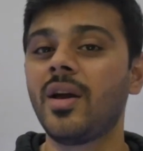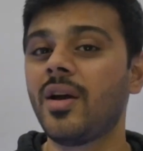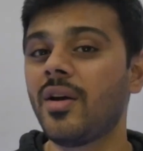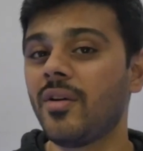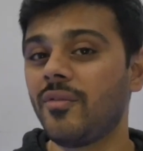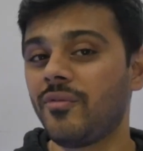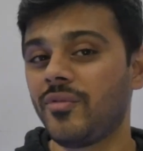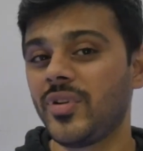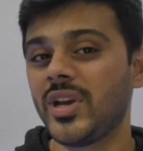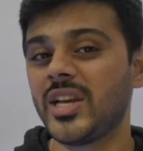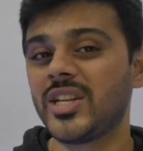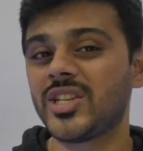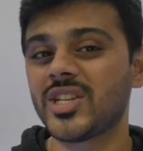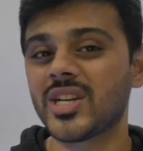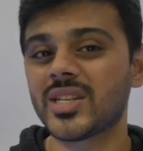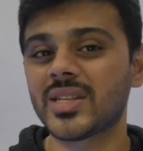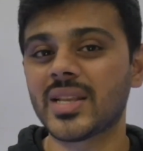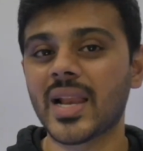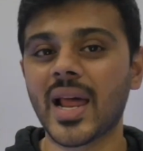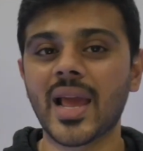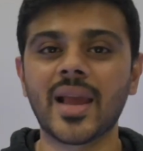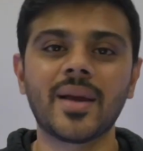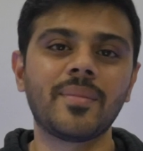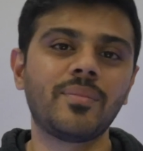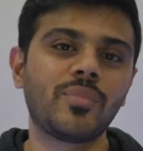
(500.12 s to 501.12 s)
Features
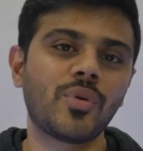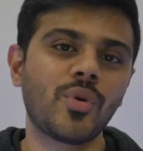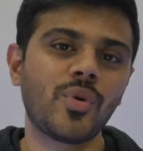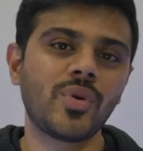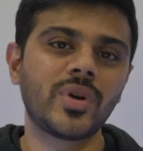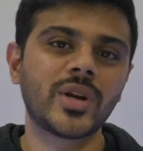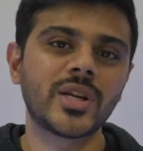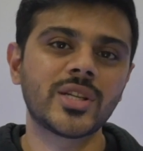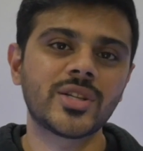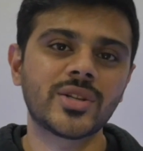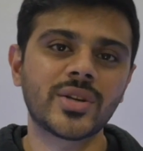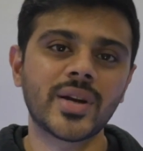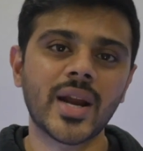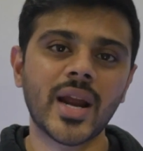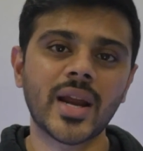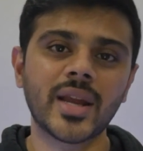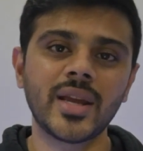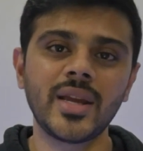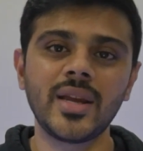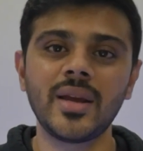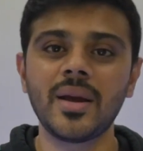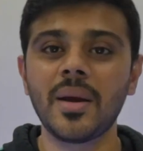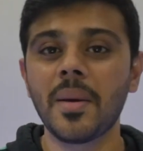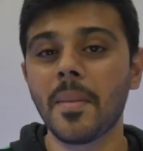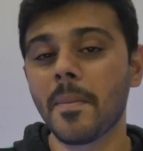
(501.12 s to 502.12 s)
like progress
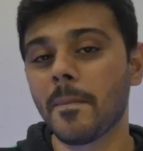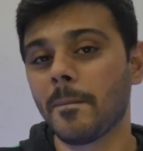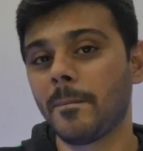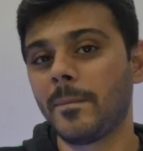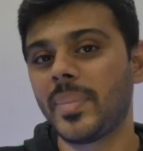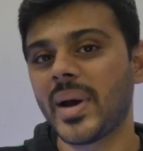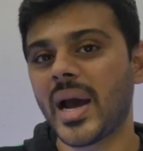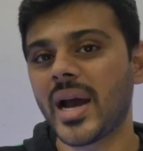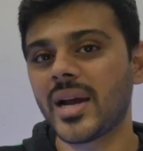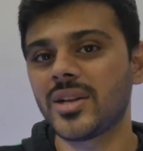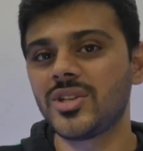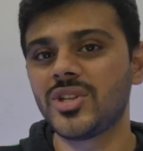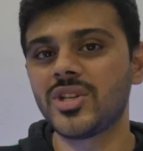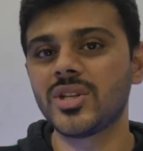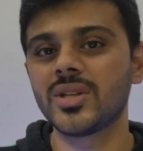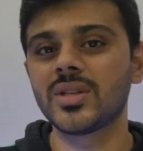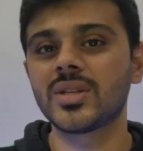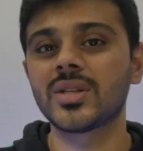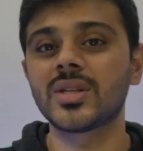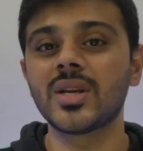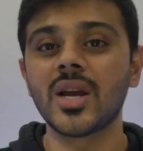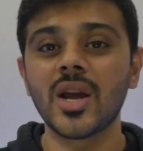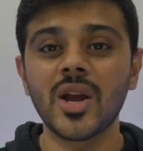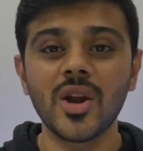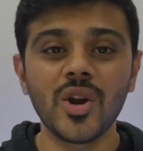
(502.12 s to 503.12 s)
tracking,
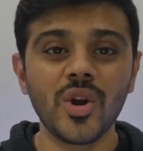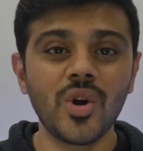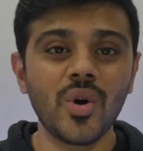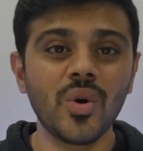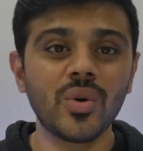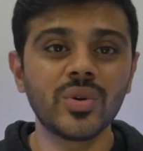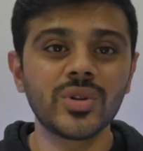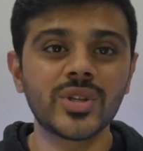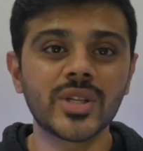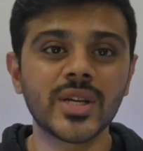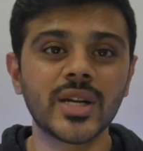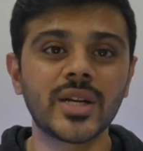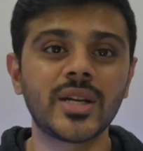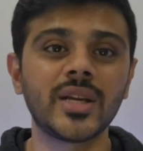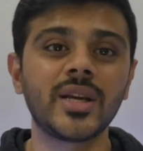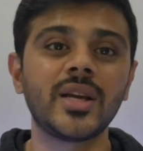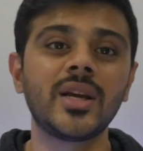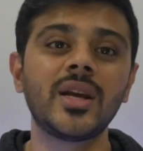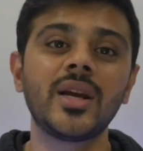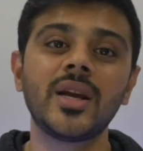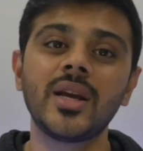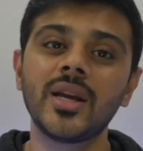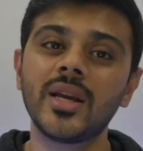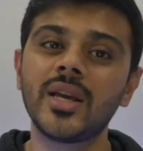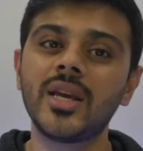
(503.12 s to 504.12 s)
badges, goal
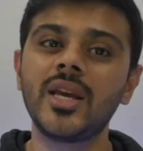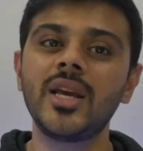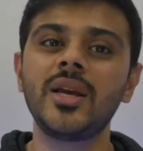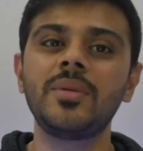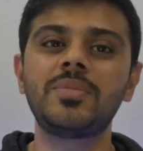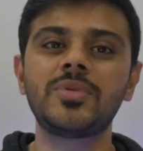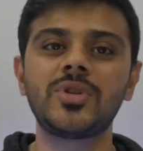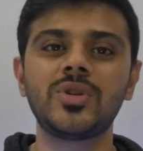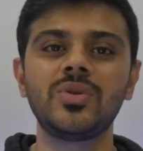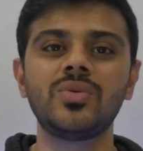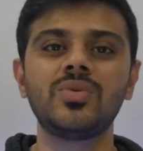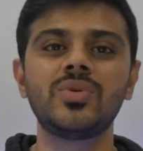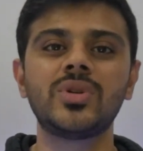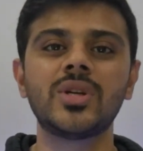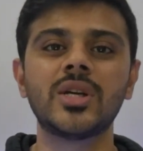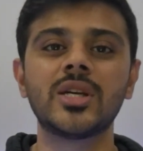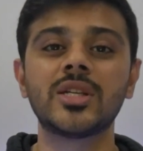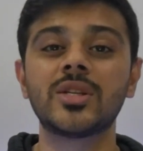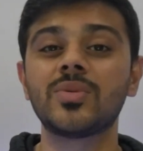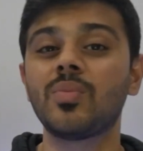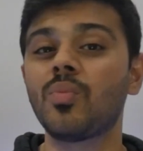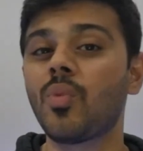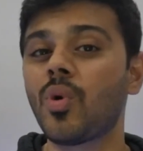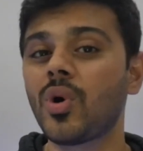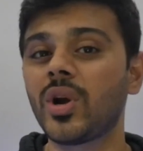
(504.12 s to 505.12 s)
setting keeps
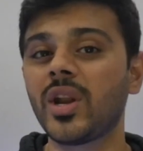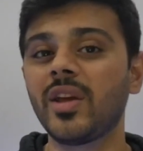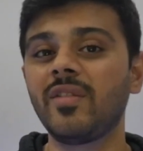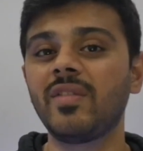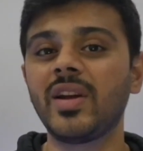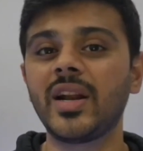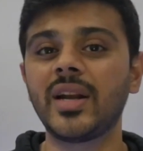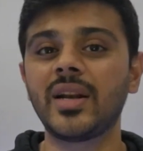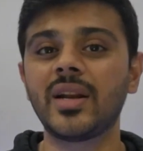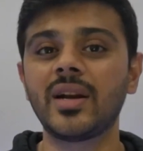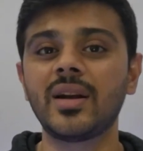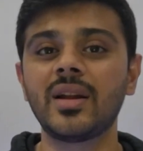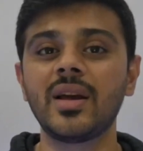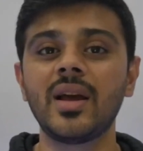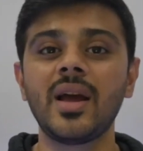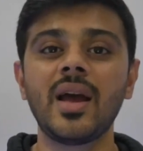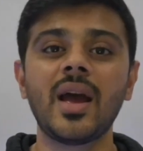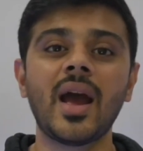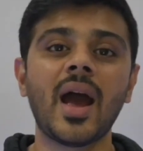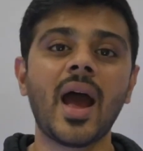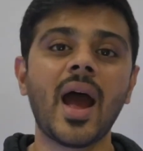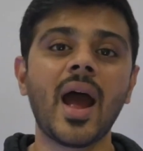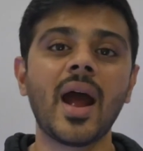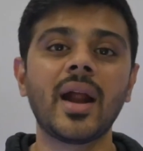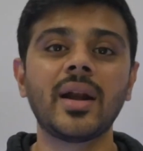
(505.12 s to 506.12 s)
users motivated
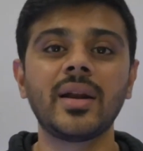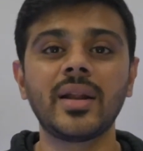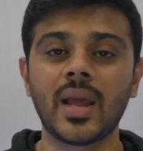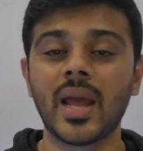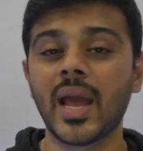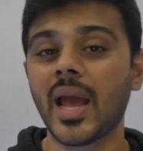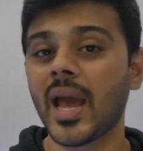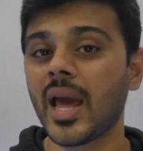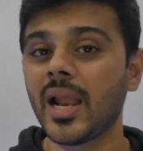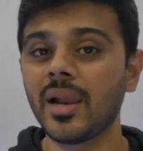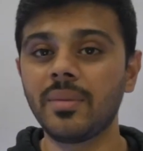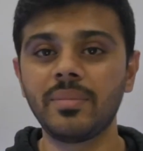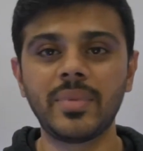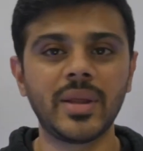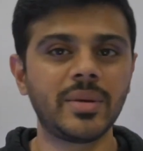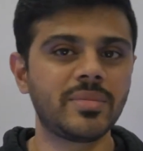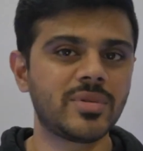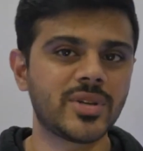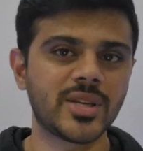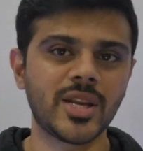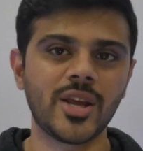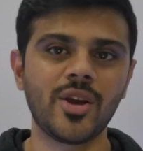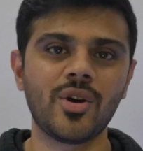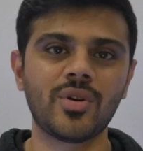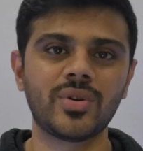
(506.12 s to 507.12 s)
and help them
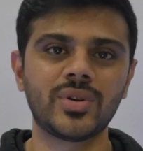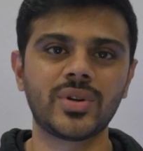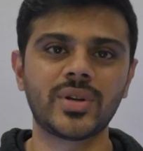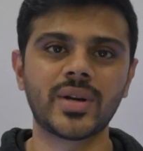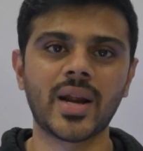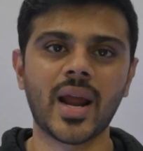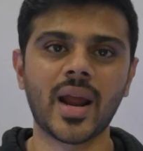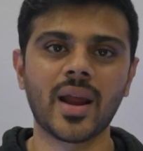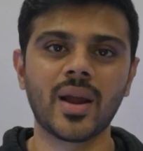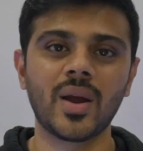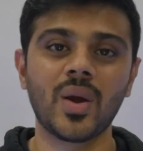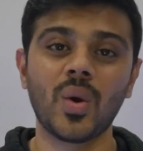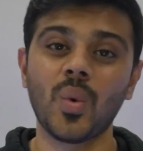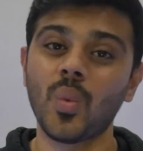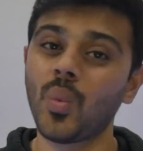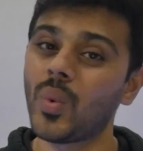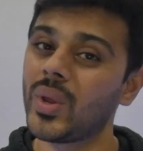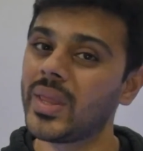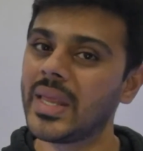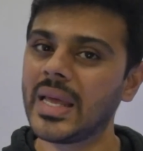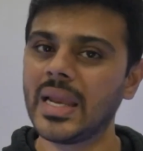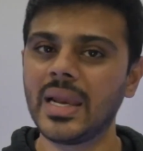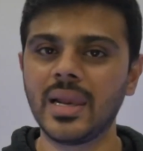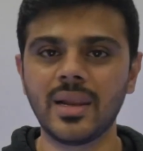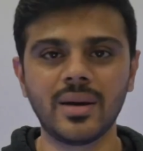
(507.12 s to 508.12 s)
stay on track with
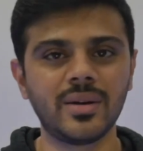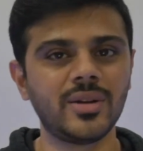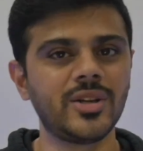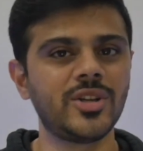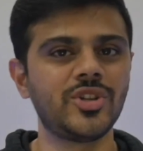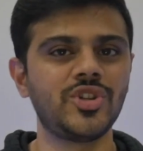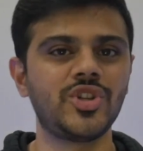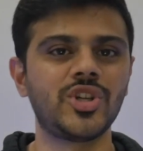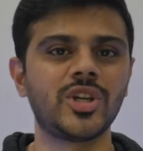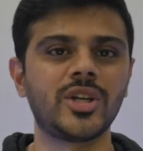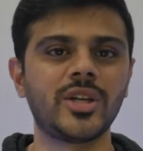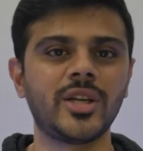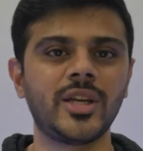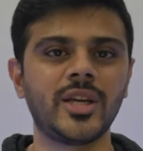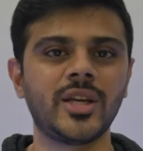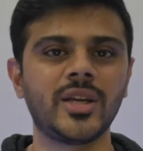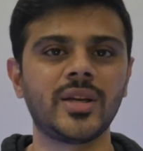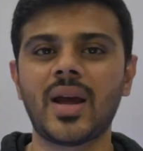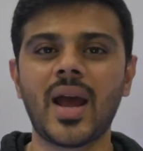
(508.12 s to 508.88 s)
their learning journey.